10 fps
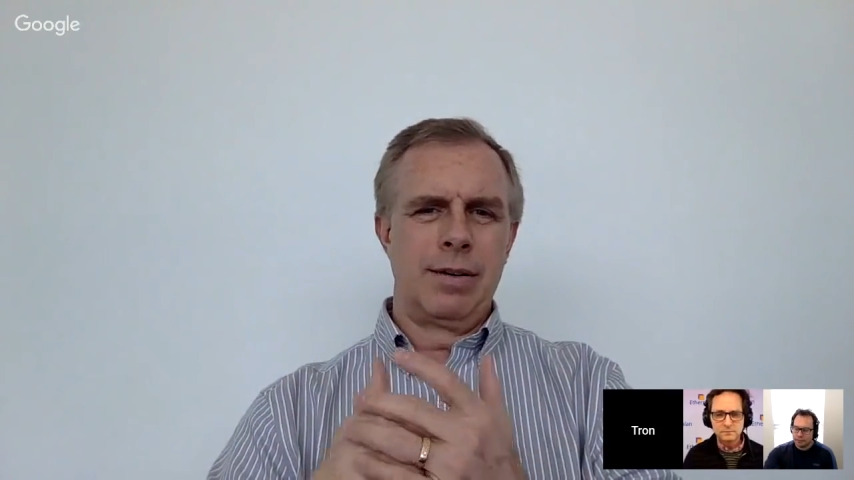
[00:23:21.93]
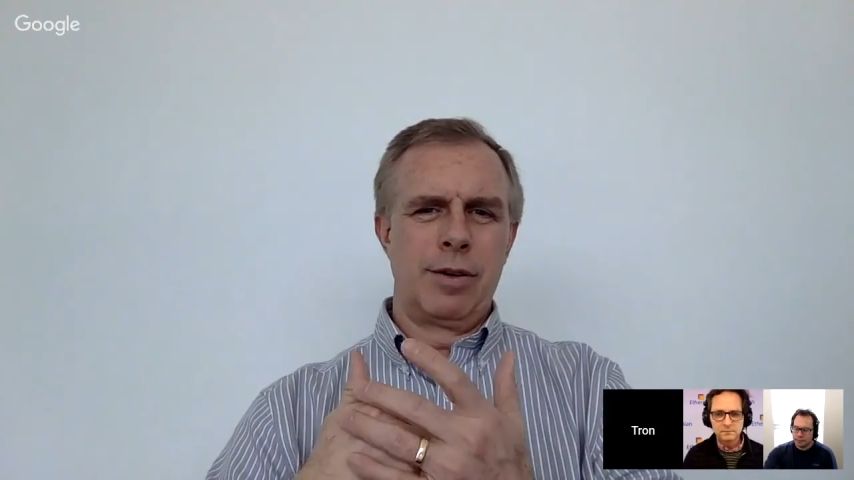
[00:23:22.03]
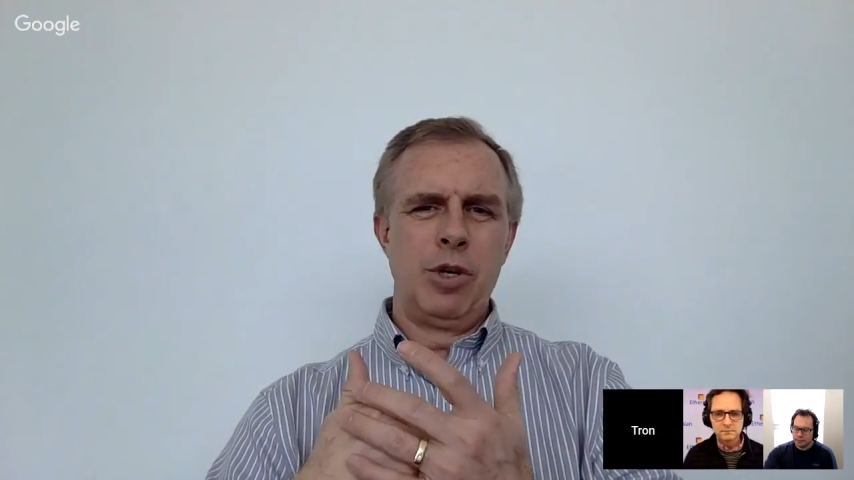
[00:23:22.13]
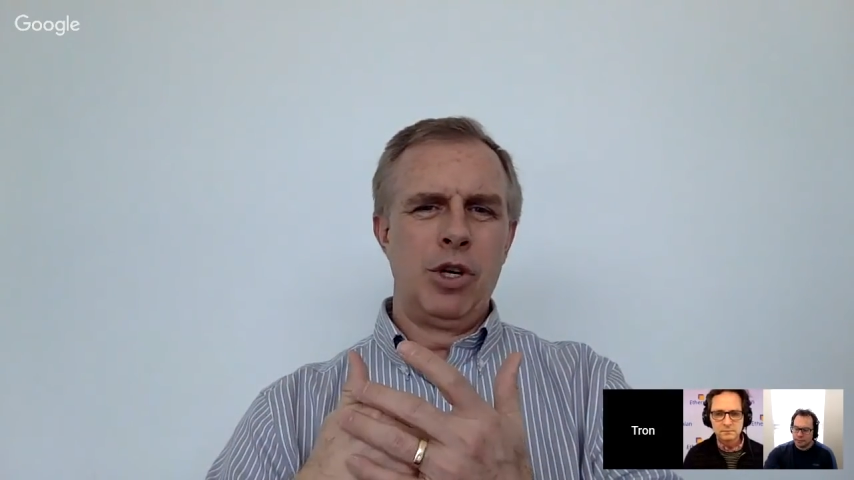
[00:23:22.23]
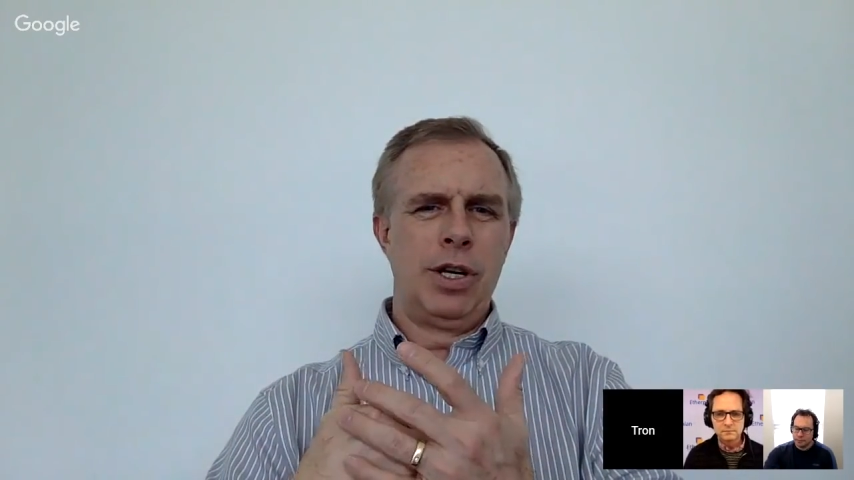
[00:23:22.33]

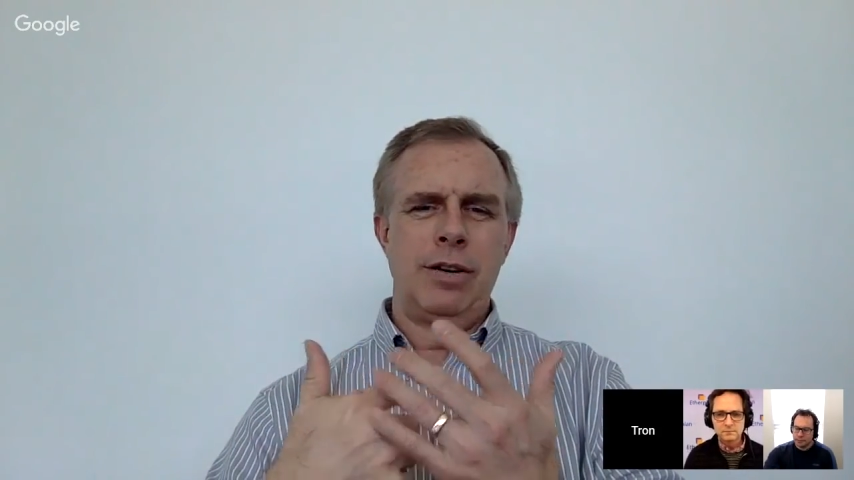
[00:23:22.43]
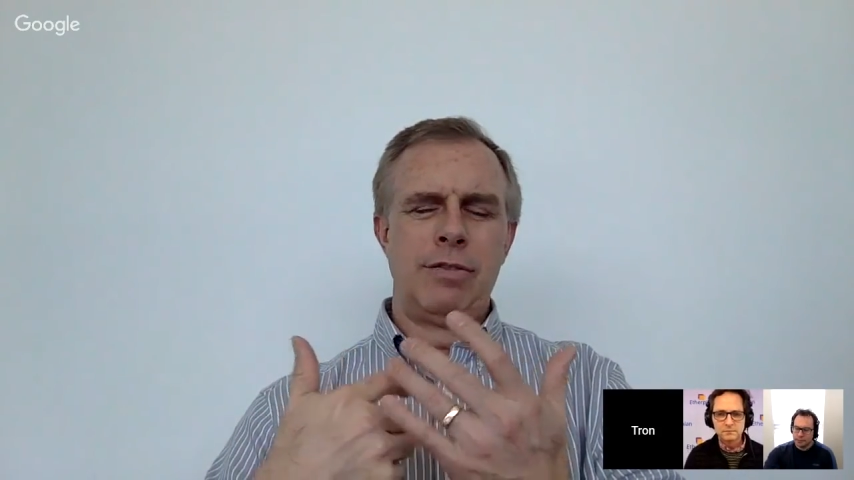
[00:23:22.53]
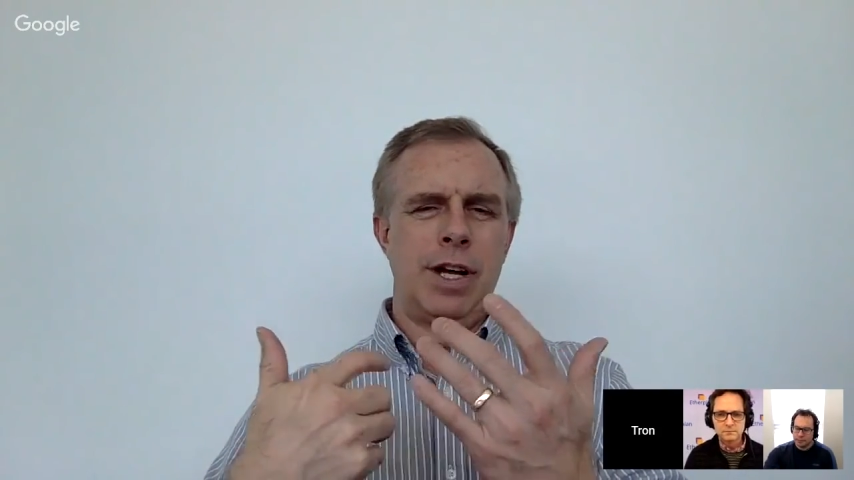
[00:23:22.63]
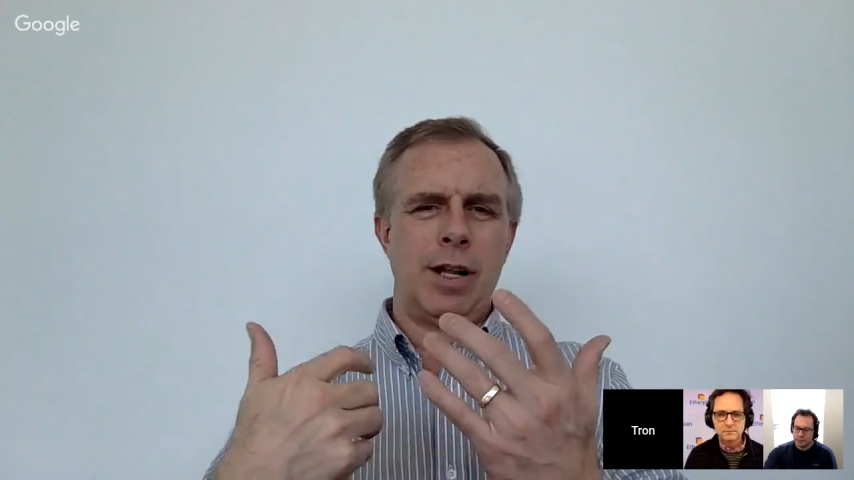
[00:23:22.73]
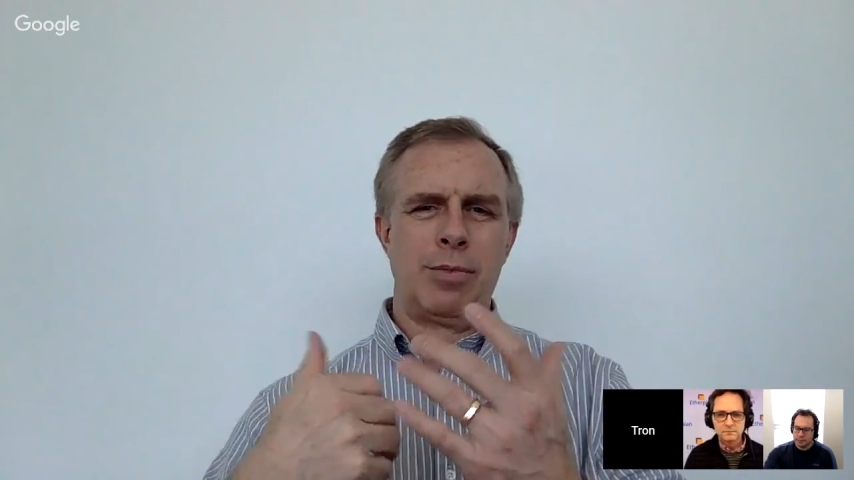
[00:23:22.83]
community
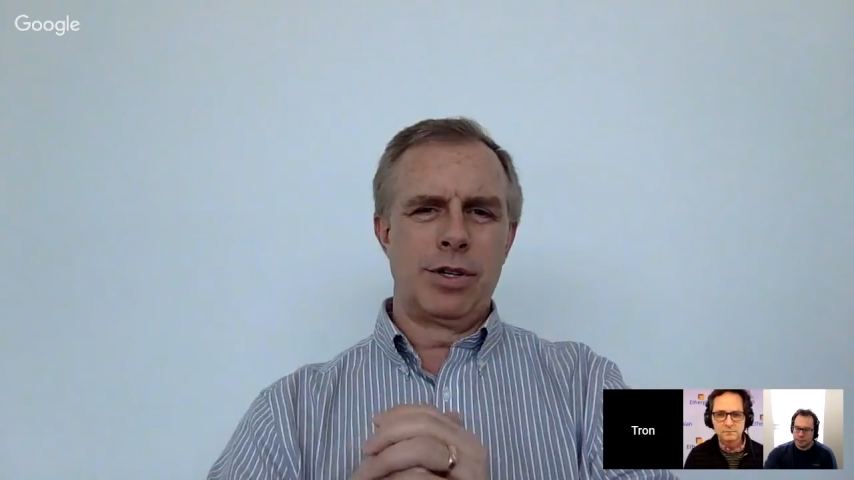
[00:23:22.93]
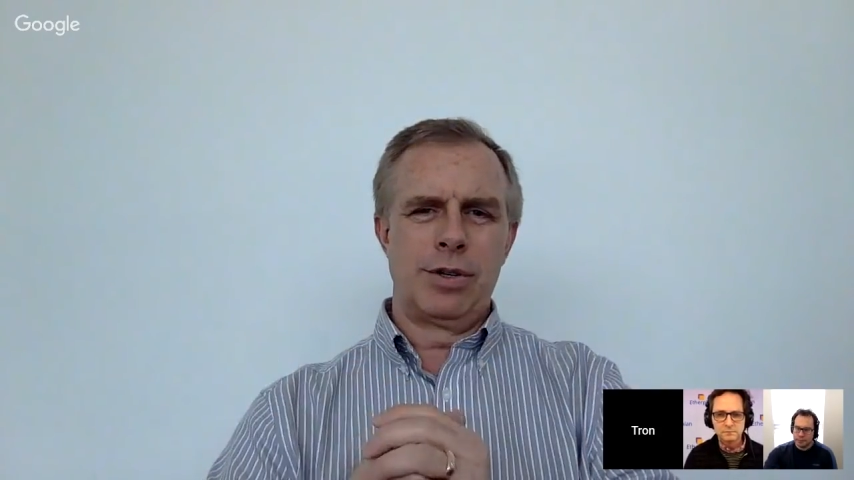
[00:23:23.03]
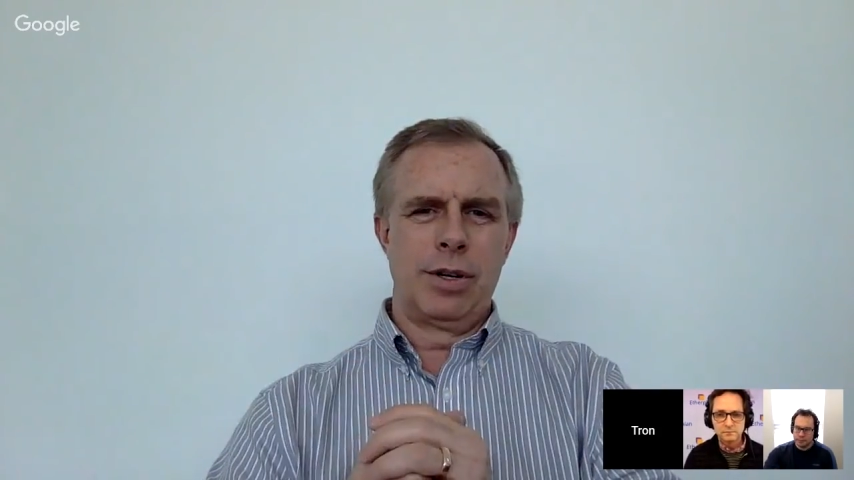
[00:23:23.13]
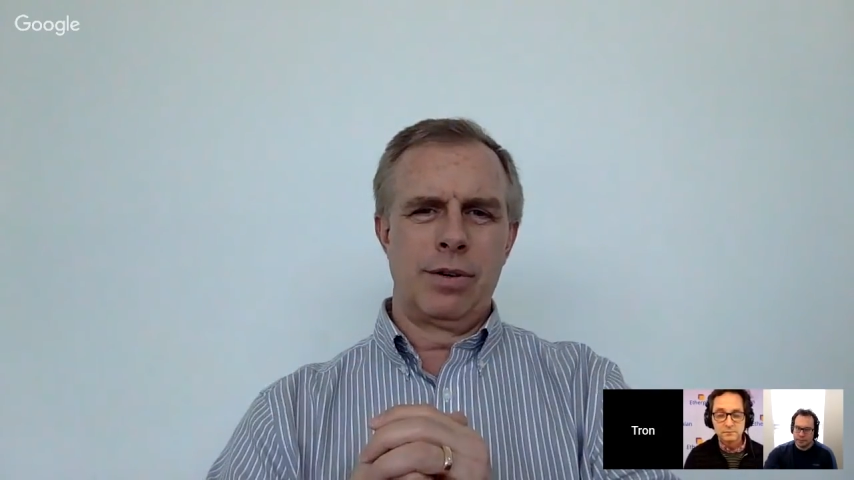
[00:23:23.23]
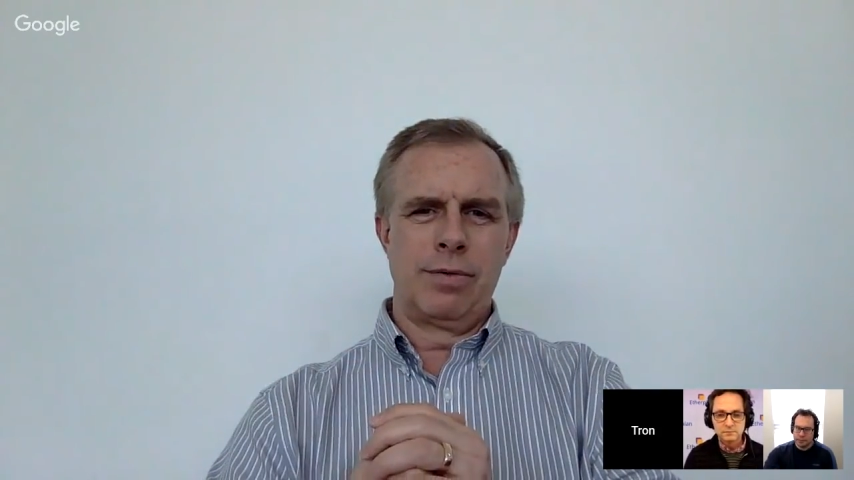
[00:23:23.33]
developers,